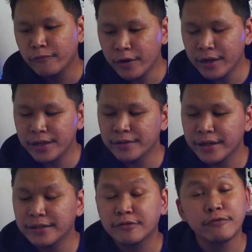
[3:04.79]

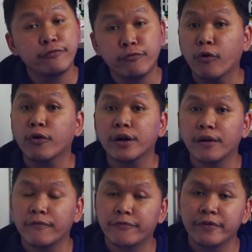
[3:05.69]
400 to
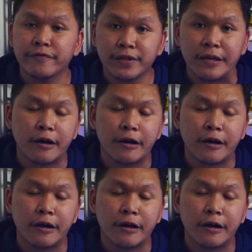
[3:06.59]
450.